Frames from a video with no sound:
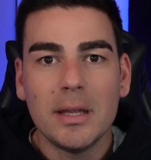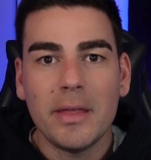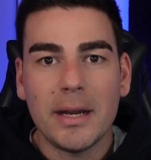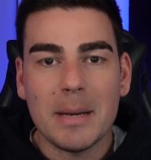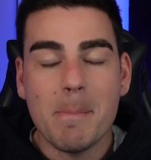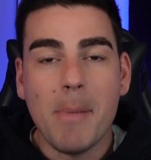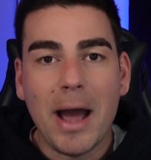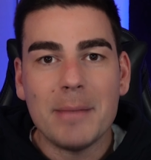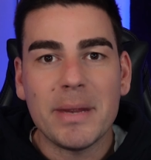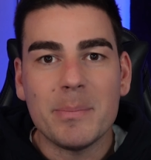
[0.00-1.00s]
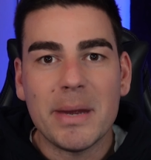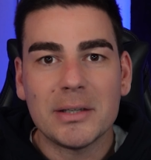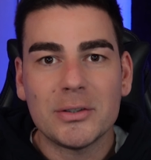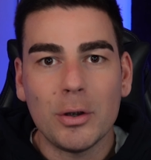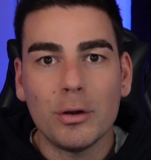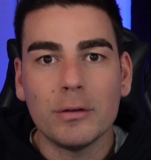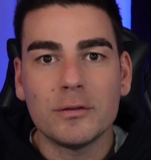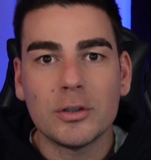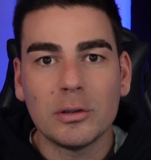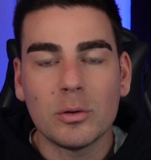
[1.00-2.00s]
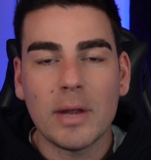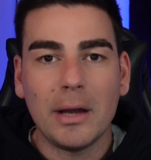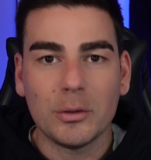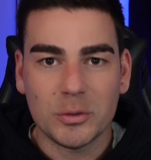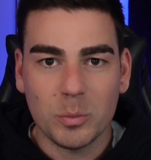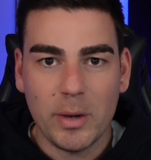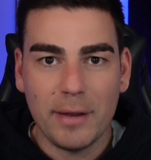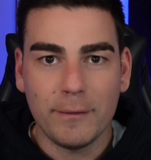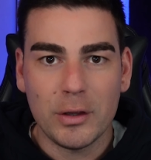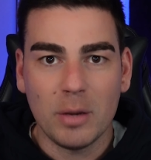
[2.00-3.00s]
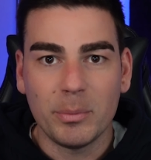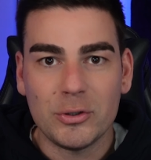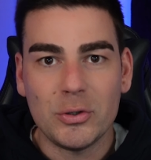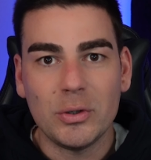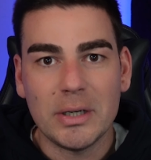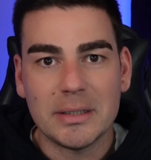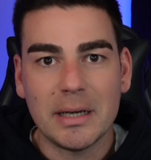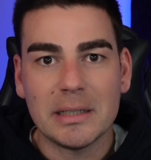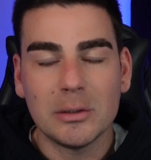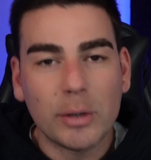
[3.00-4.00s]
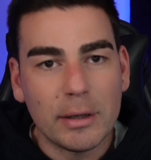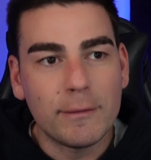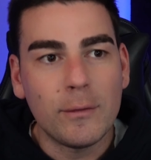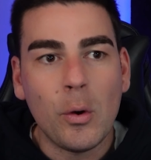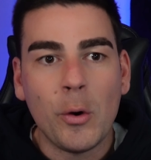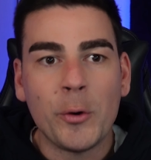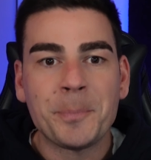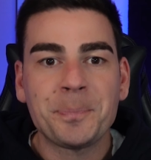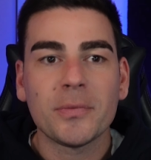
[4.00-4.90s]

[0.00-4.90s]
that he might be best served to look elsewhere for the opportunities that he's looking for.